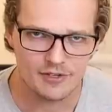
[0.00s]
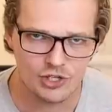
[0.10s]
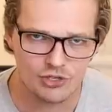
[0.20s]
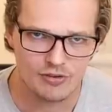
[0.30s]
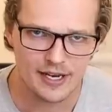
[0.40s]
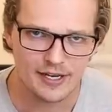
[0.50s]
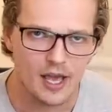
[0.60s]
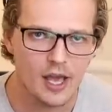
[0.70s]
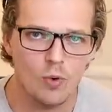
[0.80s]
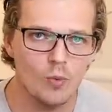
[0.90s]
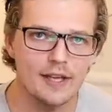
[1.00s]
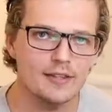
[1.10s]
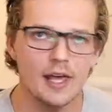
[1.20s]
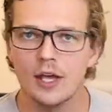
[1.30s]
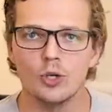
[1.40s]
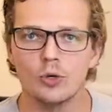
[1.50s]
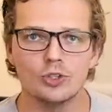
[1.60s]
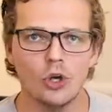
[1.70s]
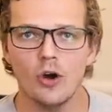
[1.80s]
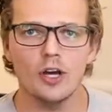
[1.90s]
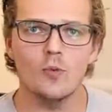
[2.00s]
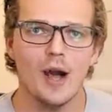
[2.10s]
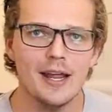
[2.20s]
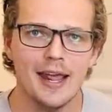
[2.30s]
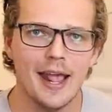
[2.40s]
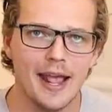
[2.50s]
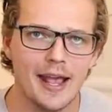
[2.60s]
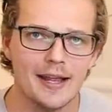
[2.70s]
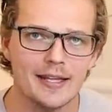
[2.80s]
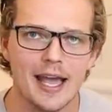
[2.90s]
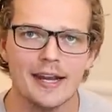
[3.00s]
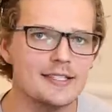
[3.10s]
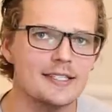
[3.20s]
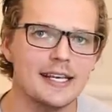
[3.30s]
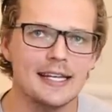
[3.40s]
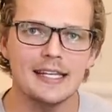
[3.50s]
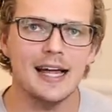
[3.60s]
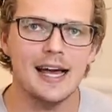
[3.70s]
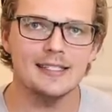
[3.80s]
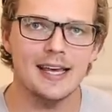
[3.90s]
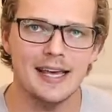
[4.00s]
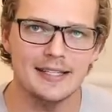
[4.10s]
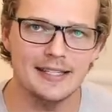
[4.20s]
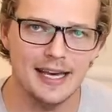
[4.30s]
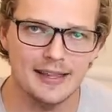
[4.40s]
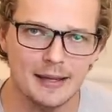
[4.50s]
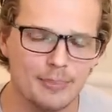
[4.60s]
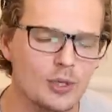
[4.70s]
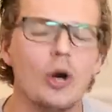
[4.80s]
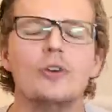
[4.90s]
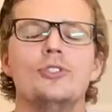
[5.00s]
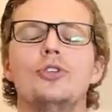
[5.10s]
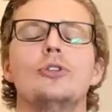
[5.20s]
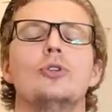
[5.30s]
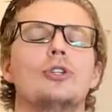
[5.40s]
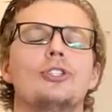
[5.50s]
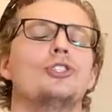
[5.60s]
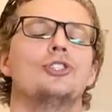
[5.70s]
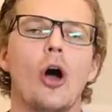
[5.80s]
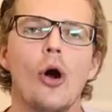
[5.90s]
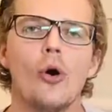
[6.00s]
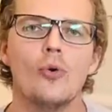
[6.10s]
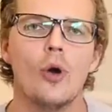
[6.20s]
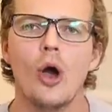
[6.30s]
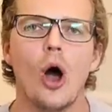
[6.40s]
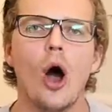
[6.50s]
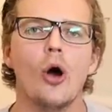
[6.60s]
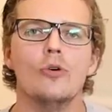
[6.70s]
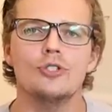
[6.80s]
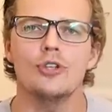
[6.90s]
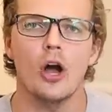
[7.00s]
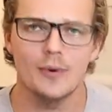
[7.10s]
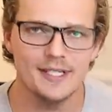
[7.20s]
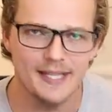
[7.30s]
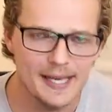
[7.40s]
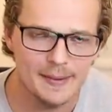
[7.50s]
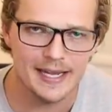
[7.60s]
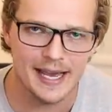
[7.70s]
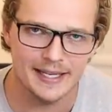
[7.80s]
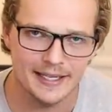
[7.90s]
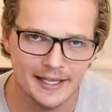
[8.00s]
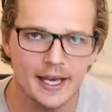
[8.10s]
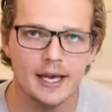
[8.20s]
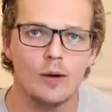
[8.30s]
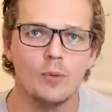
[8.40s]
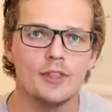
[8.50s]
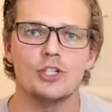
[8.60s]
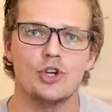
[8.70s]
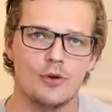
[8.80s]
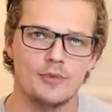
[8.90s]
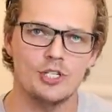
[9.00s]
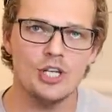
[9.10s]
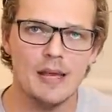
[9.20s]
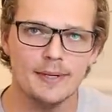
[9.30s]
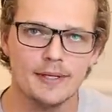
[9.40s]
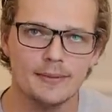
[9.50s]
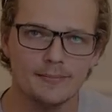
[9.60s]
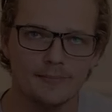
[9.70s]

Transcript: the street with your dog in one hand and a skinny latte in the other because you look so, oh so intimidating with a German Shepherd.